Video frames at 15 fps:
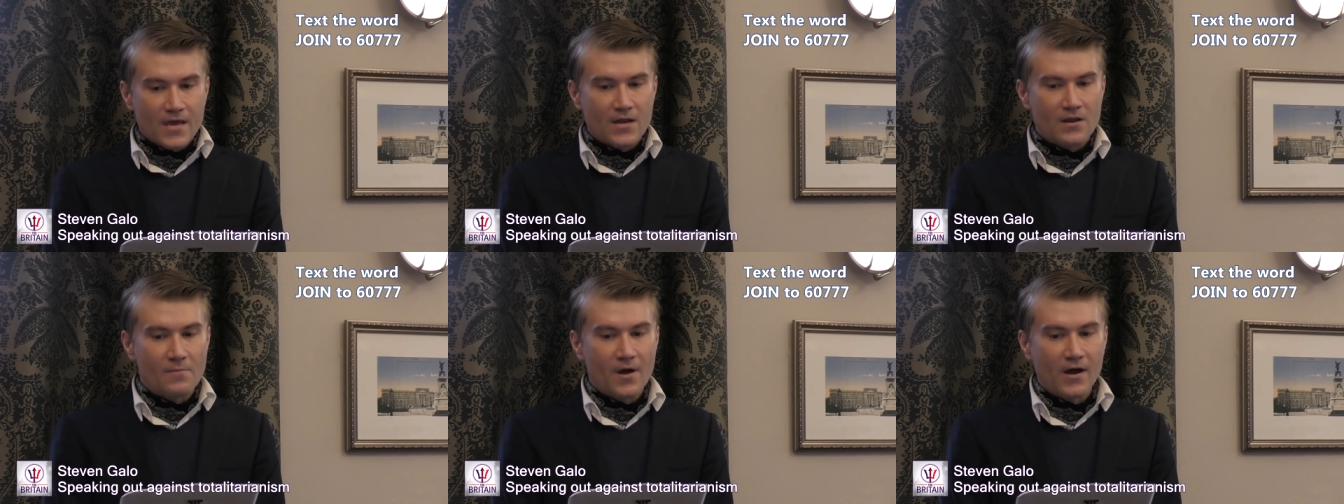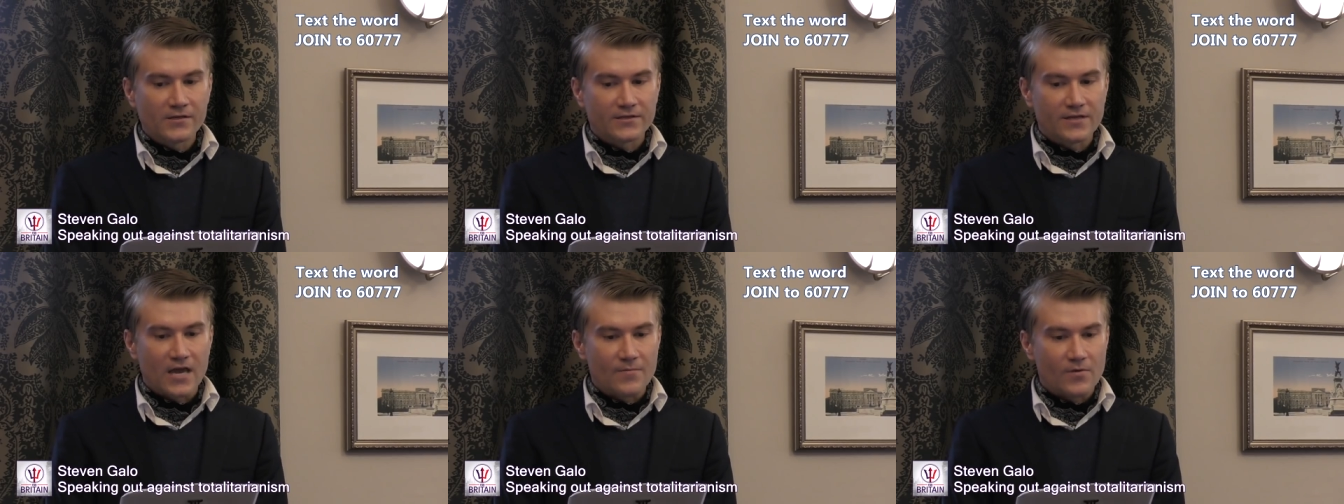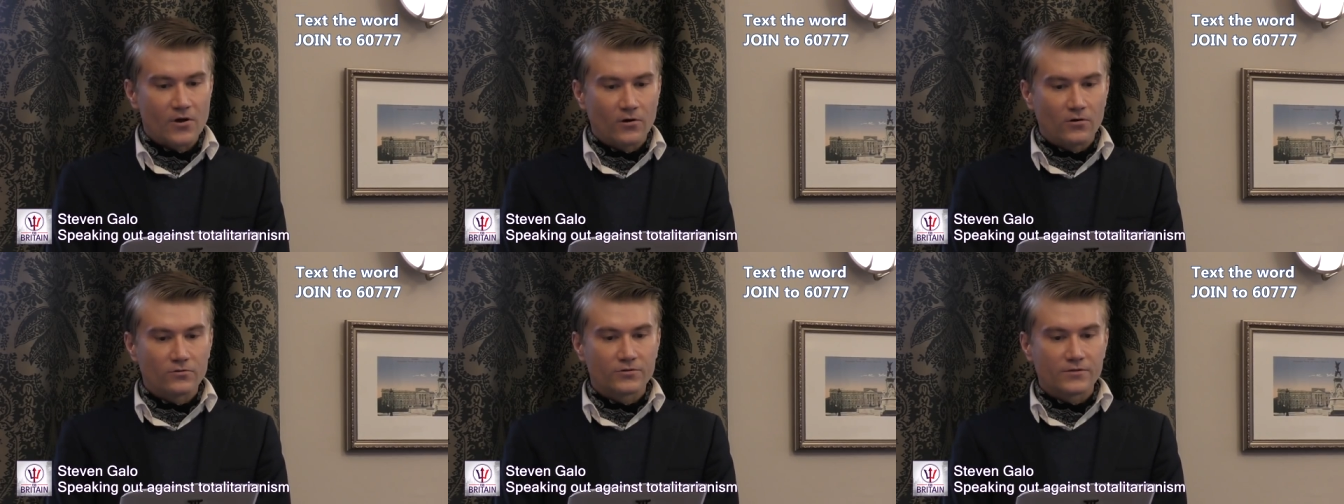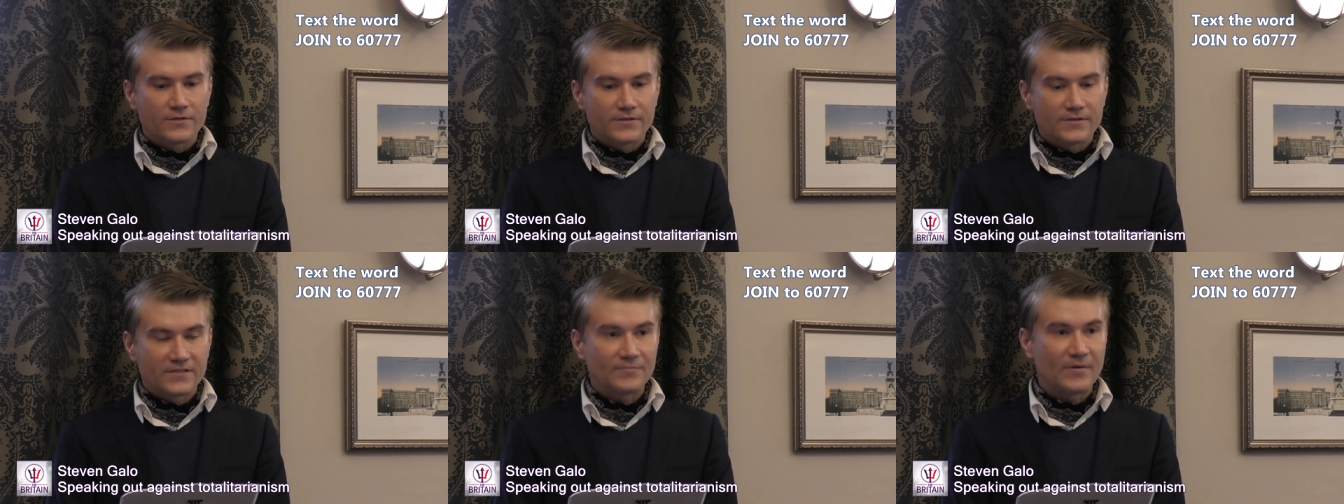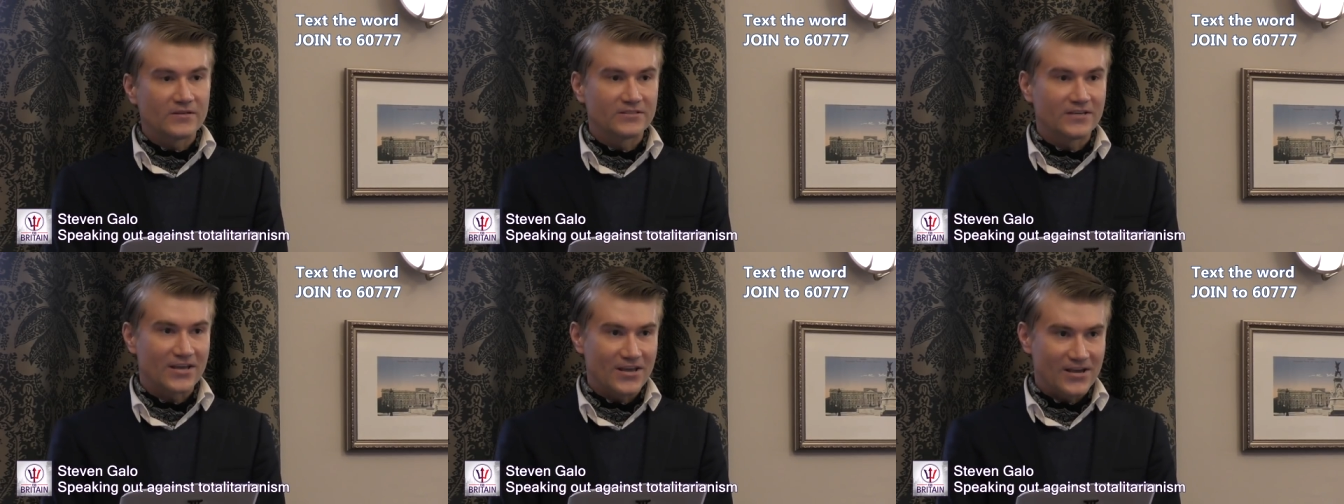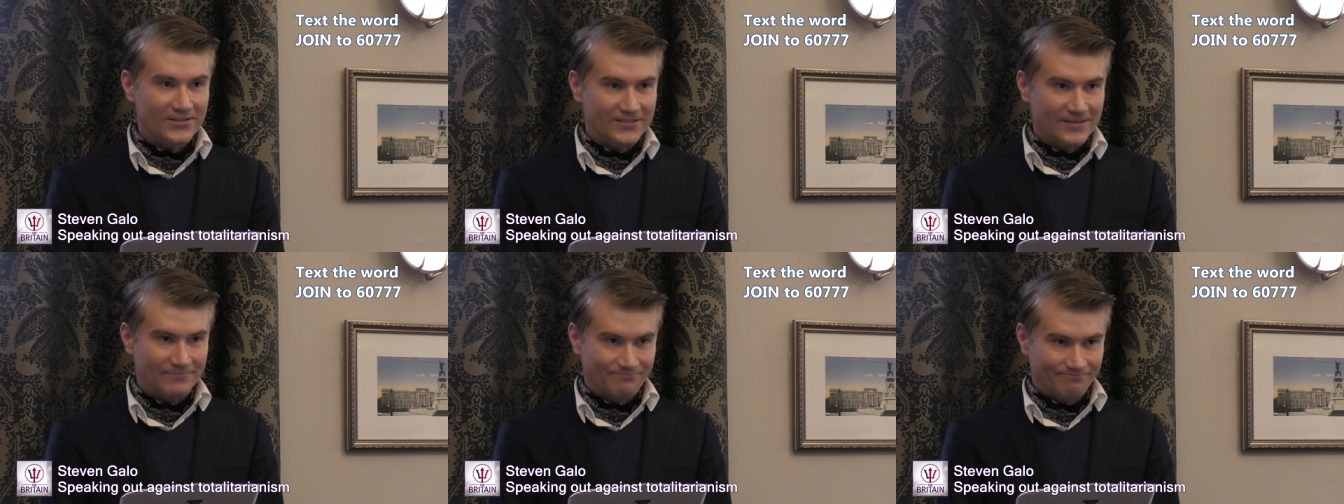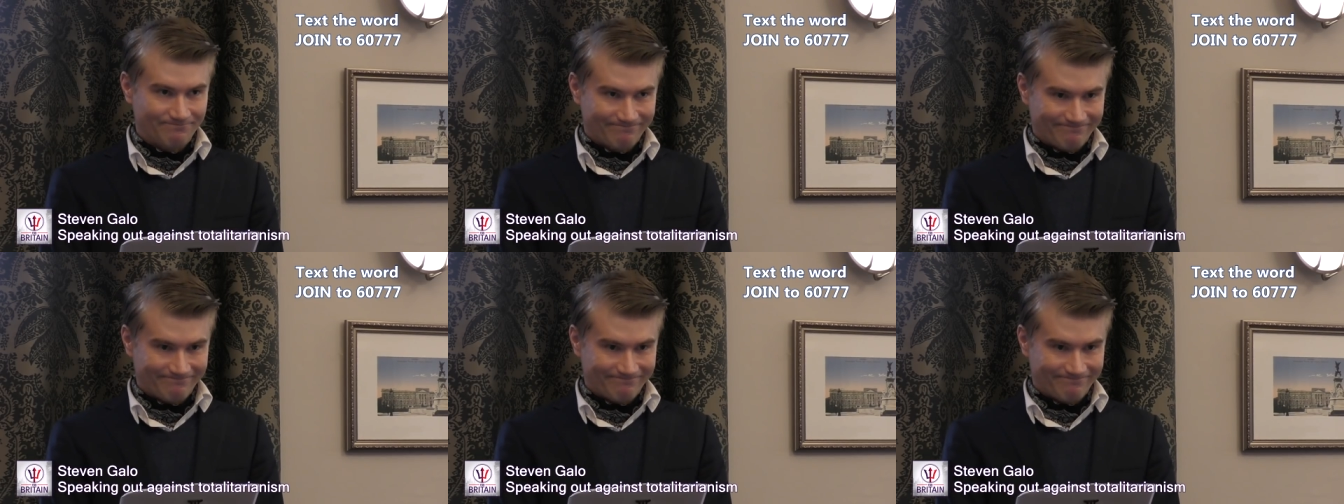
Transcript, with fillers: in a mass game called Spartakiada.